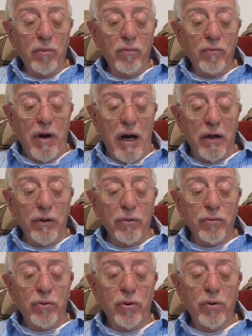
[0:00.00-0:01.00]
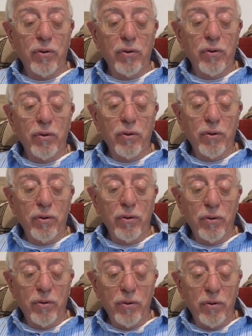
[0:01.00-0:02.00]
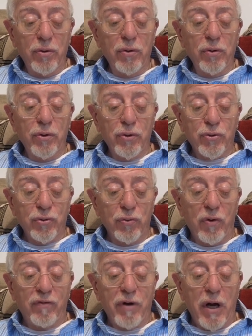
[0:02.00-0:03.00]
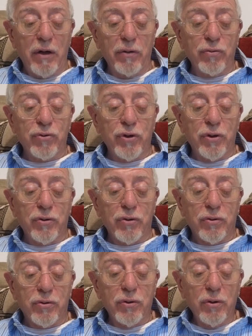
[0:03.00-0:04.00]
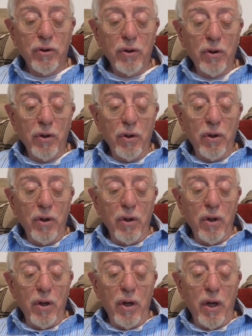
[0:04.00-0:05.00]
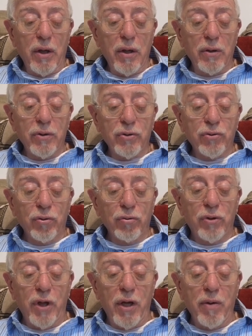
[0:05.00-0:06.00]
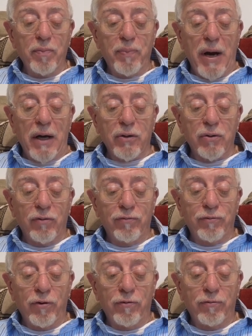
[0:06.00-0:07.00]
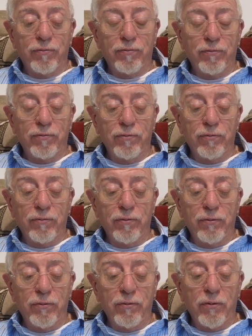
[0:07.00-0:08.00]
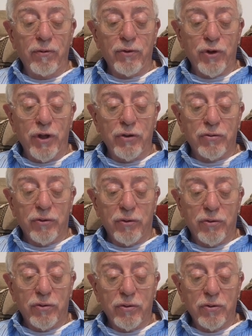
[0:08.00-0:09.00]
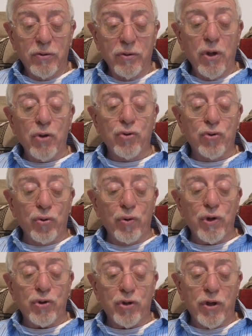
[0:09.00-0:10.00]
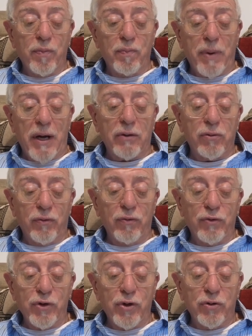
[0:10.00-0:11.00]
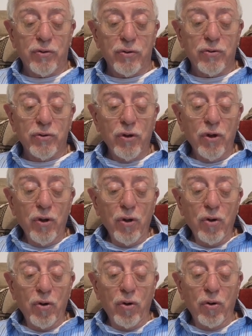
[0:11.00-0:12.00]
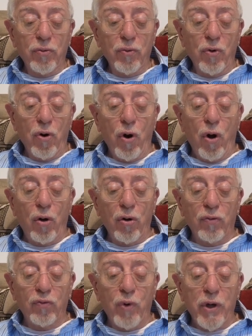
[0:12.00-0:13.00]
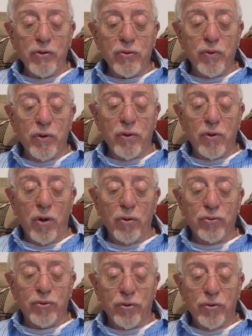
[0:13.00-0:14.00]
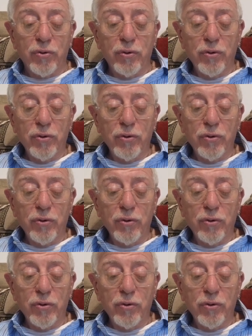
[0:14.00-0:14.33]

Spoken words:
valued Yeshua, valued Jesus, and understood the impact of Jesus, the Jewish impact of Jesus on all of Western culture.